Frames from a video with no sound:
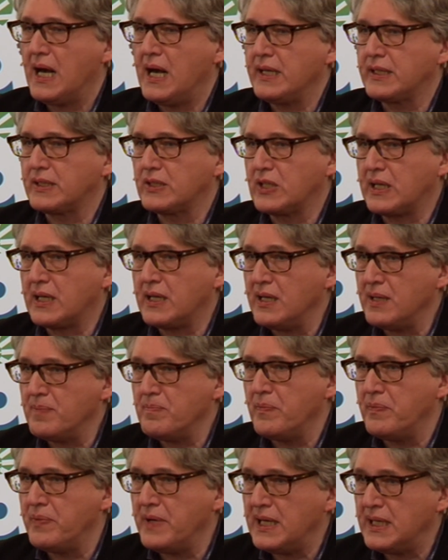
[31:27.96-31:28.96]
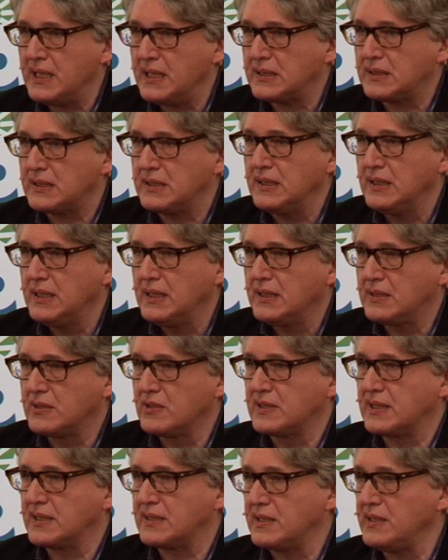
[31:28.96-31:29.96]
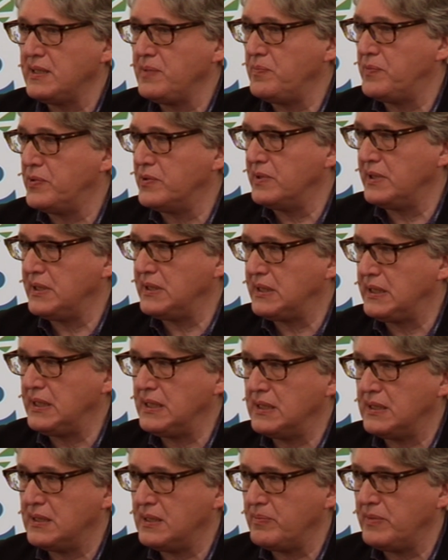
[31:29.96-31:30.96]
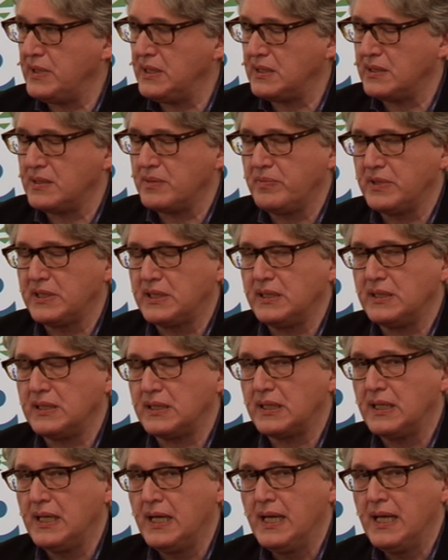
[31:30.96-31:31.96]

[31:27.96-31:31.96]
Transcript: I come back to the same point, yeah, I made at the beginning.